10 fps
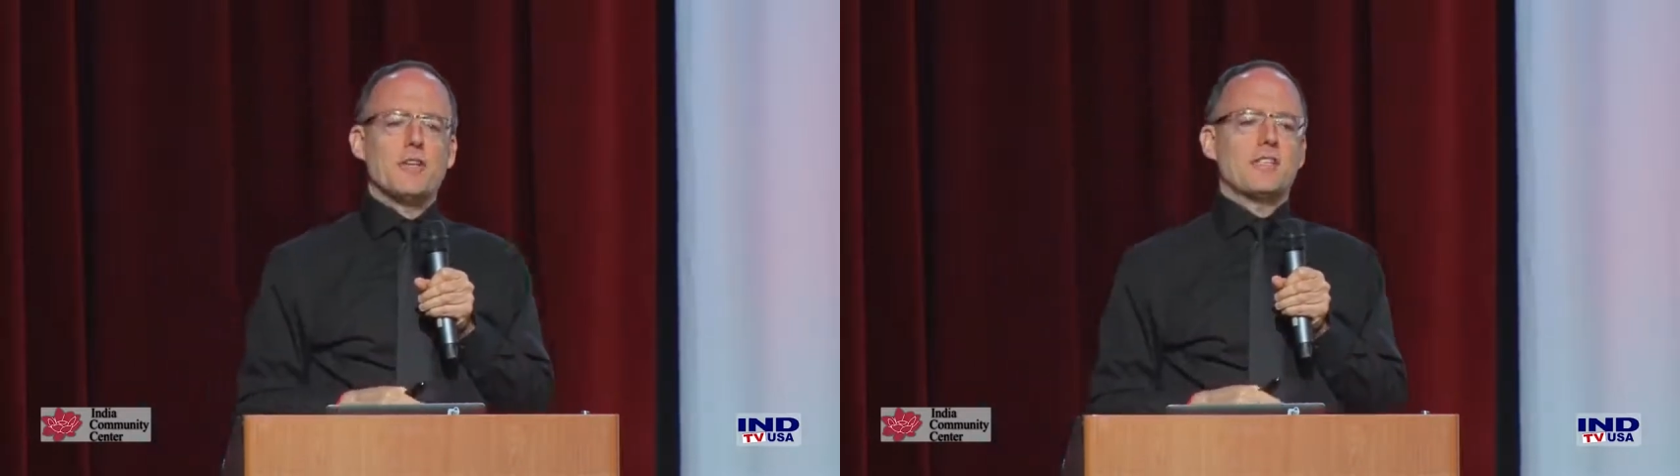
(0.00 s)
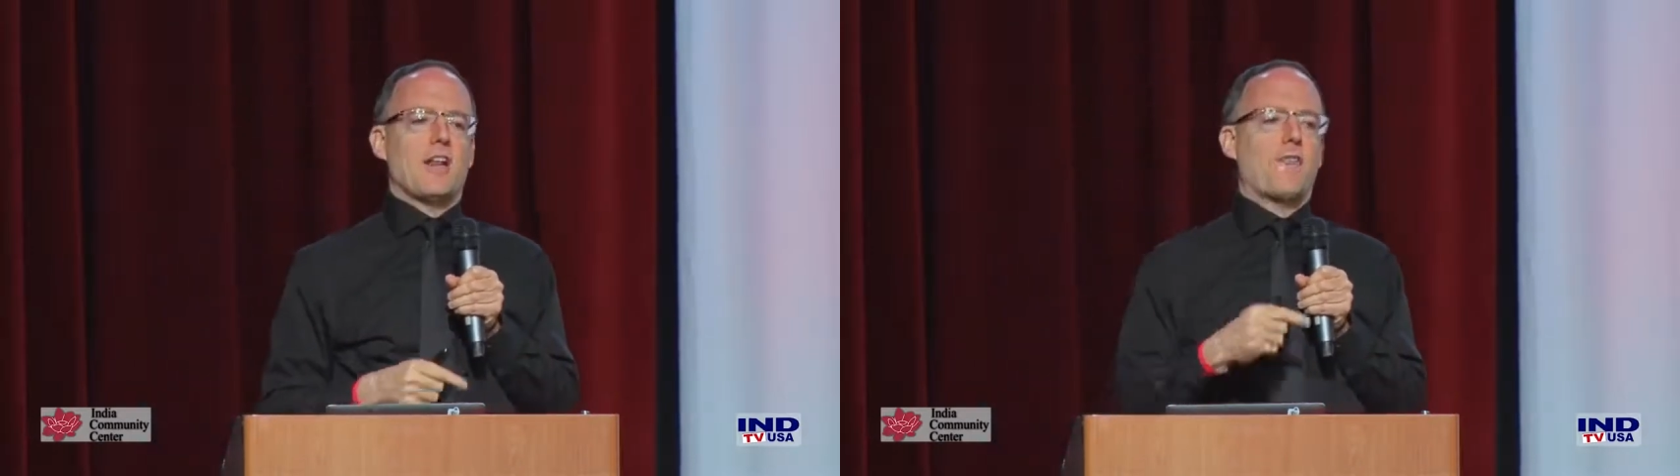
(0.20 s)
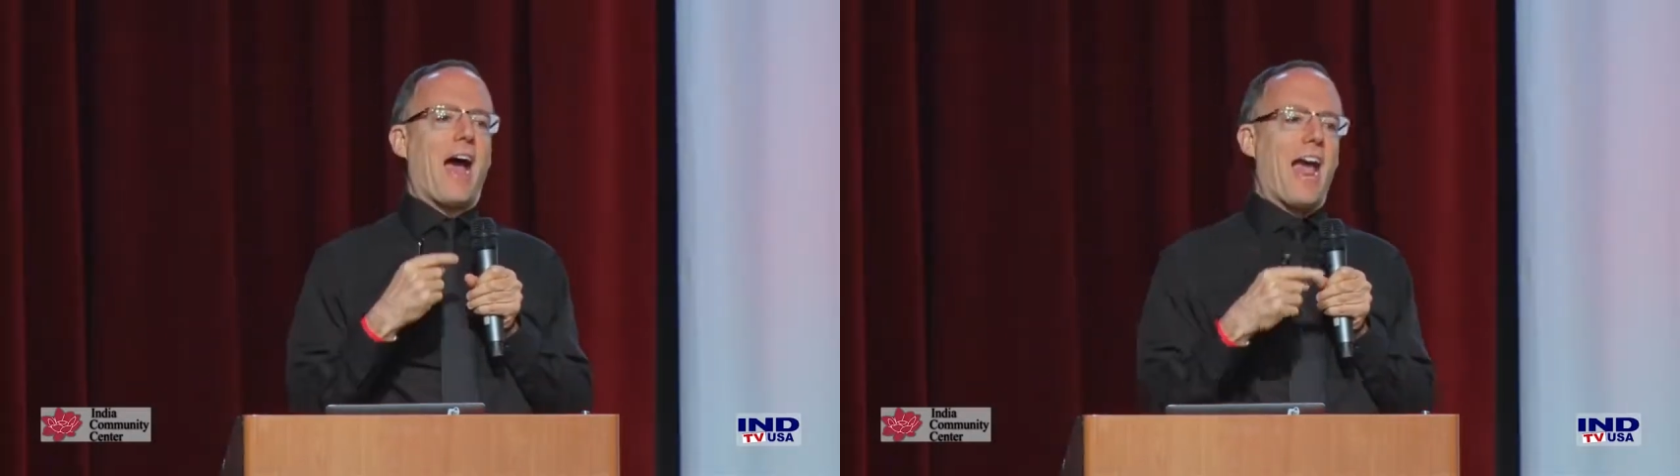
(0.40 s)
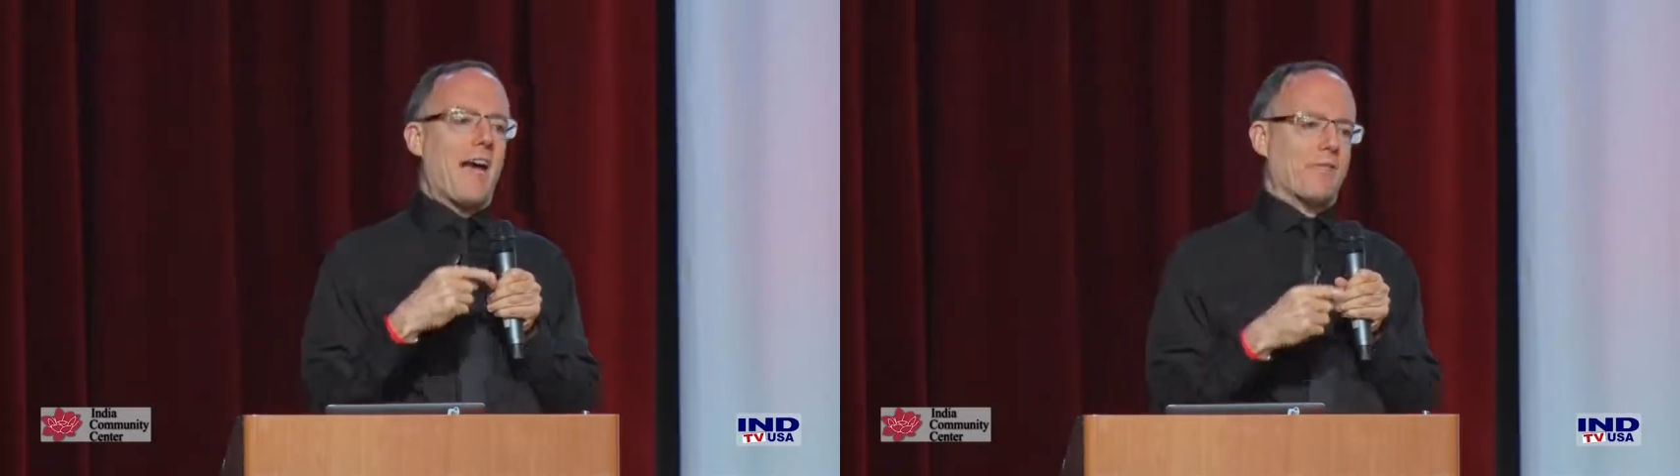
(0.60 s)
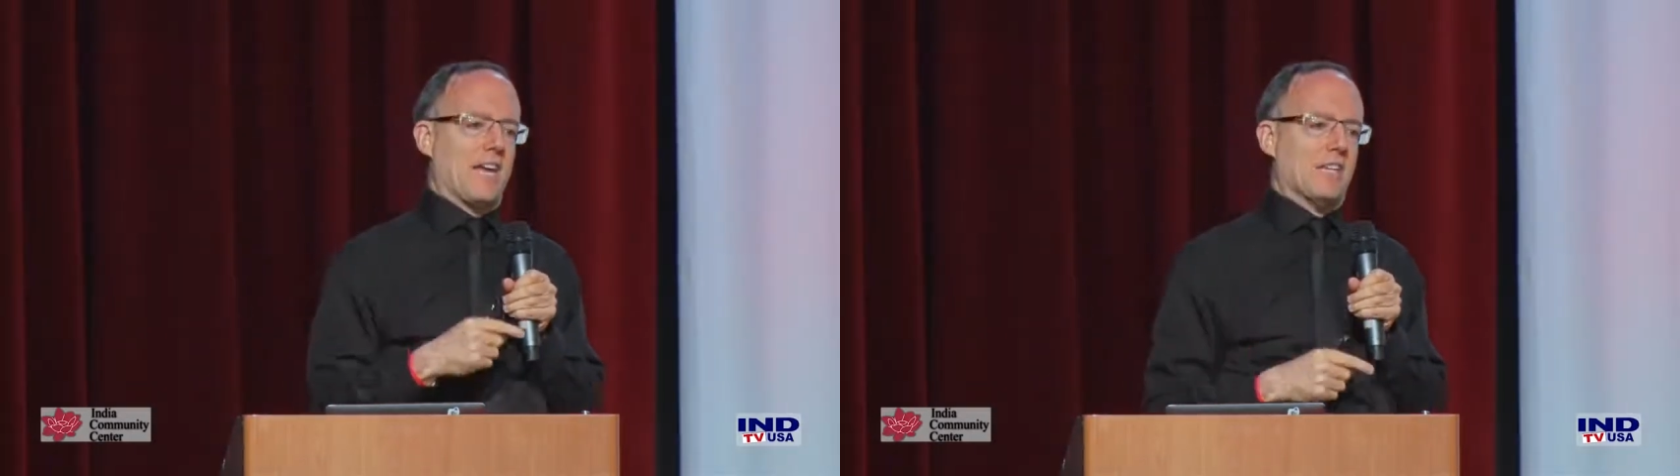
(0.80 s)
He said, if I
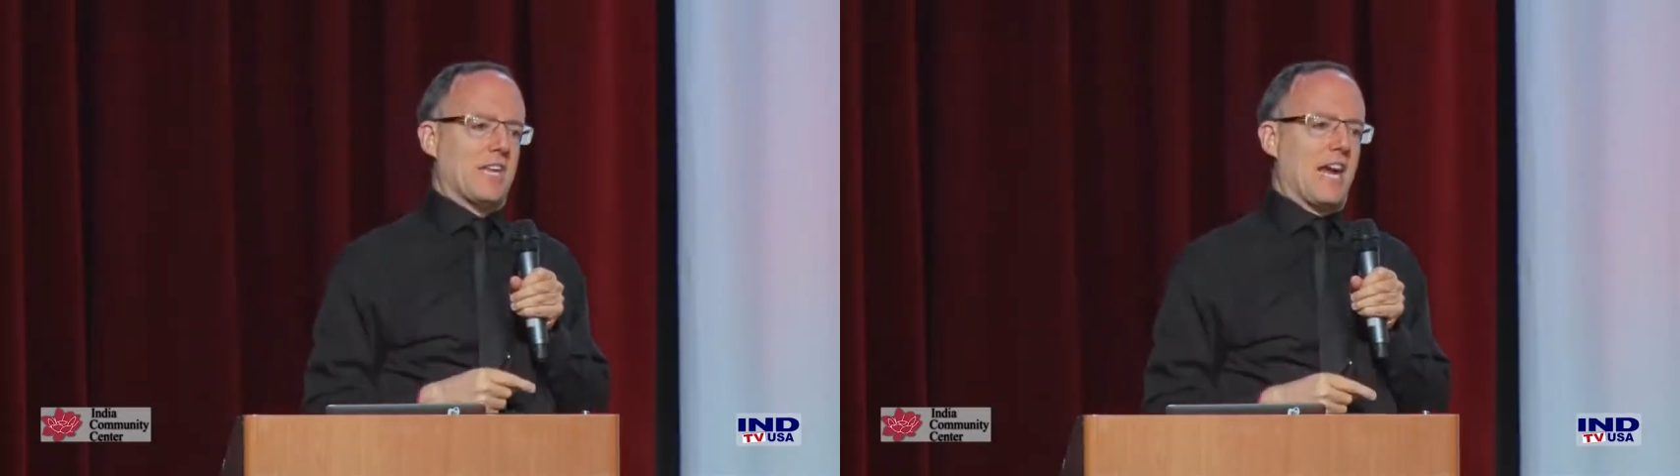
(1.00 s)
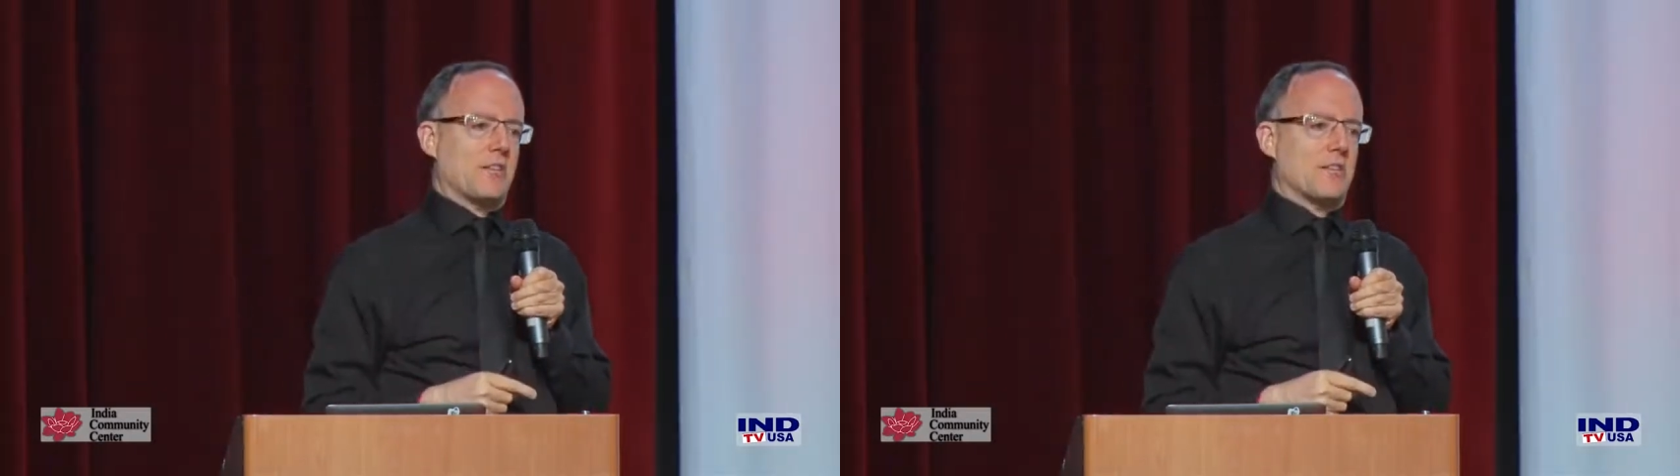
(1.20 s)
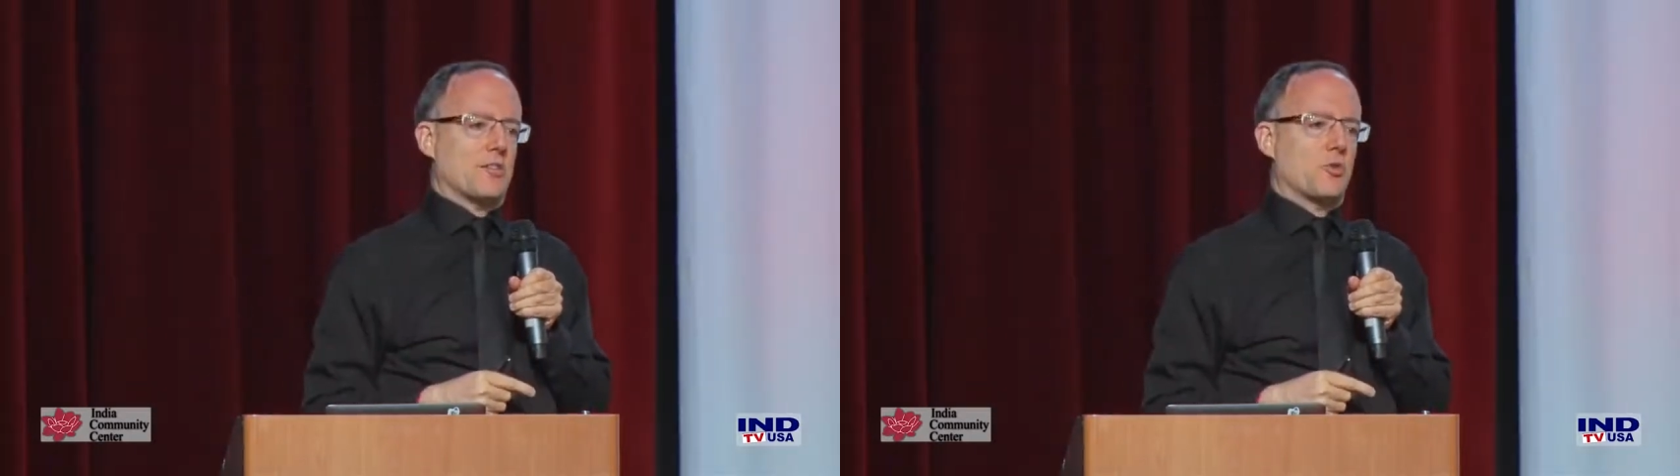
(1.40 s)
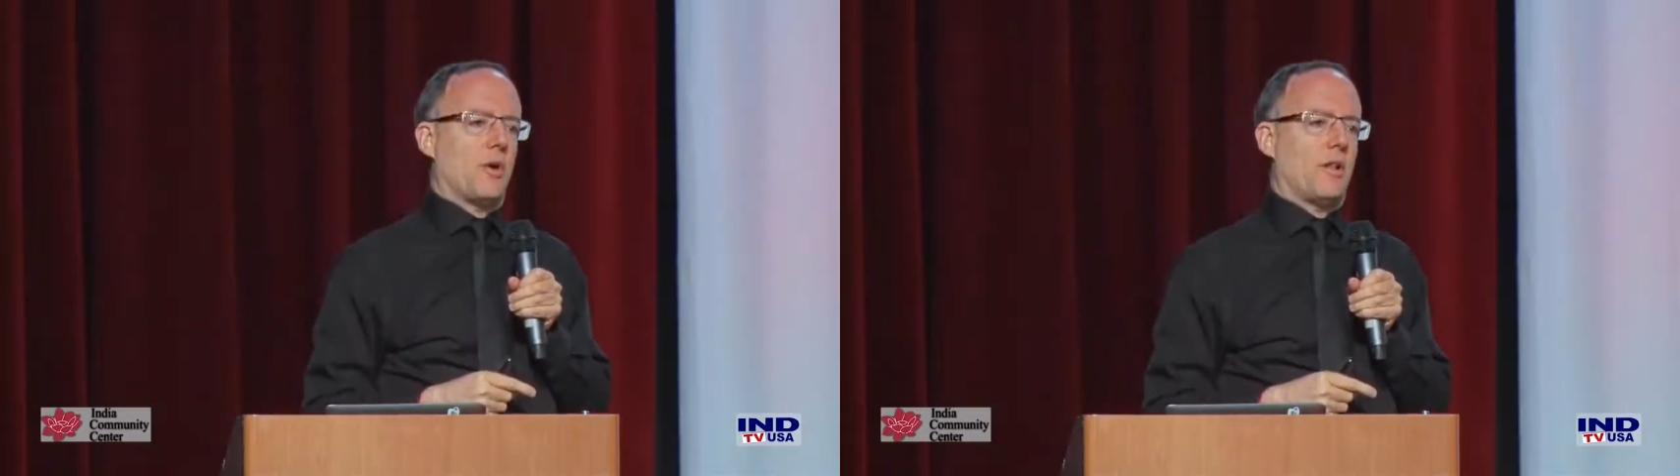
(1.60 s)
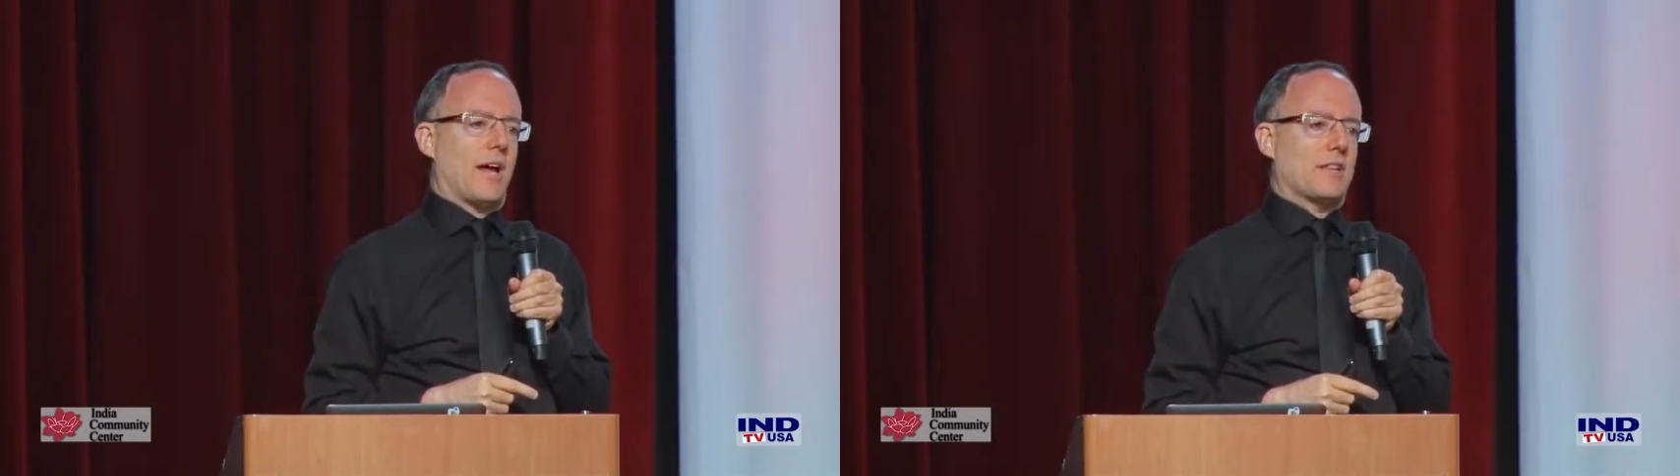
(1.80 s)
have to eat tasteless
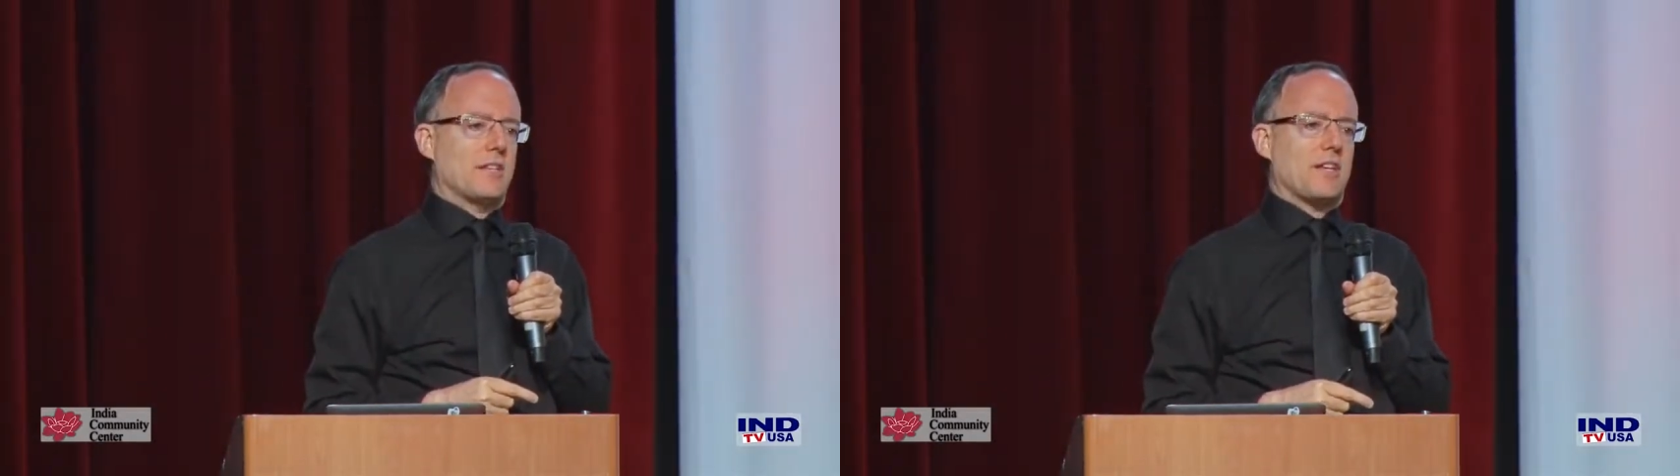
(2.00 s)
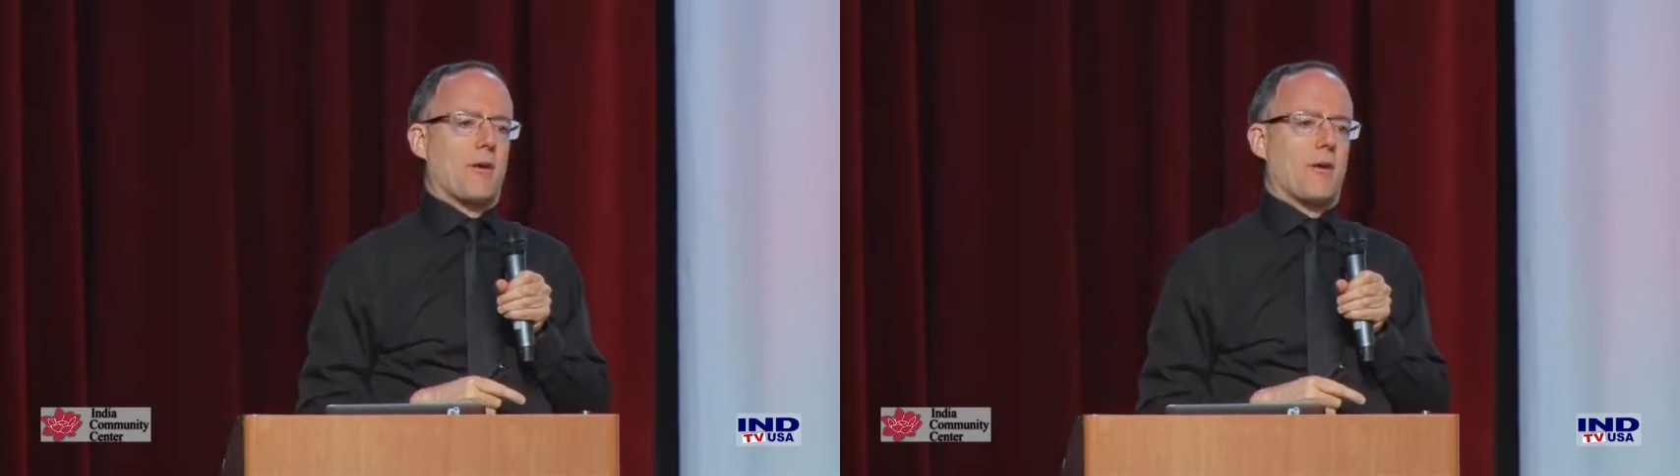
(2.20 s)
swill like this,